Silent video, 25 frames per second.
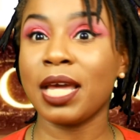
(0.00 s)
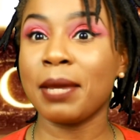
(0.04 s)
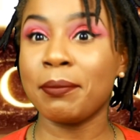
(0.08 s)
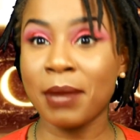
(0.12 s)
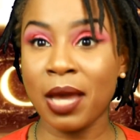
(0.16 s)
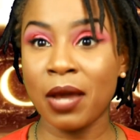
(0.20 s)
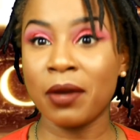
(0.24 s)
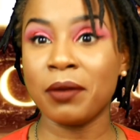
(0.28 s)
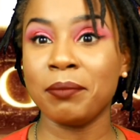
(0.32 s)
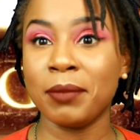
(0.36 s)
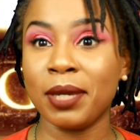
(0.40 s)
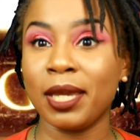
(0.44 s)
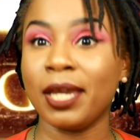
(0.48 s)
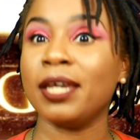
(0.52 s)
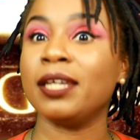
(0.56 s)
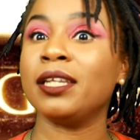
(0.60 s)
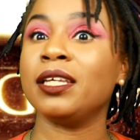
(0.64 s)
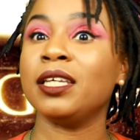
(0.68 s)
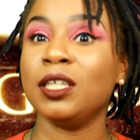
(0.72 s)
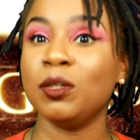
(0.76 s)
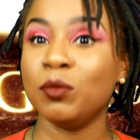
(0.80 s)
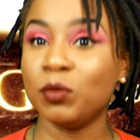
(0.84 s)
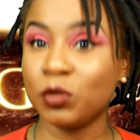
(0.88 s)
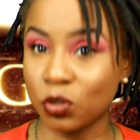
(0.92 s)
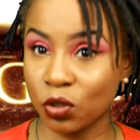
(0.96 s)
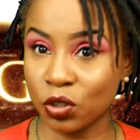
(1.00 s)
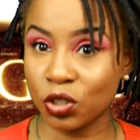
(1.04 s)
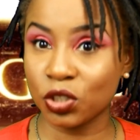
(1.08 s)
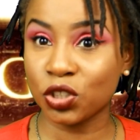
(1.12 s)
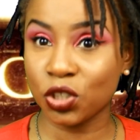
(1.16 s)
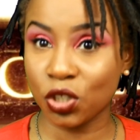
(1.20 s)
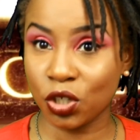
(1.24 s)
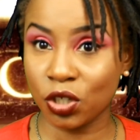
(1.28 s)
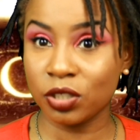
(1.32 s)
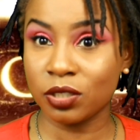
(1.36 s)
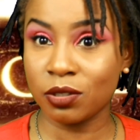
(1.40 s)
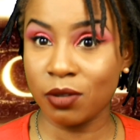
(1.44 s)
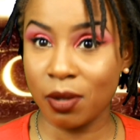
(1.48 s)
Like Mountain Man, he was going
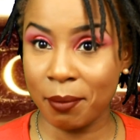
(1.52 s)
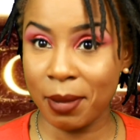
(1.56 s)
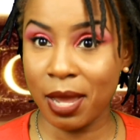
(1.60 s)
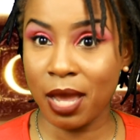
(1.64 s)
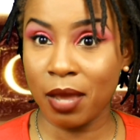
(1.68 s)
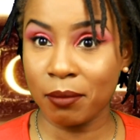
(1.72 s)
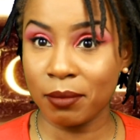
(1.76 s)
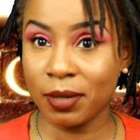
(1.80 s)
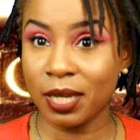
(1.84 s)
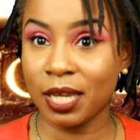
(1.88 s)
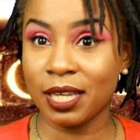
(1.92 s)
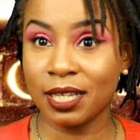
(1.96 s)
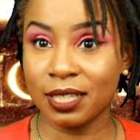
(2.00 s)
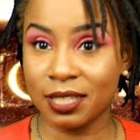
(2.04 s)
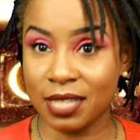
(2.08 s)
to turn into a mountain man.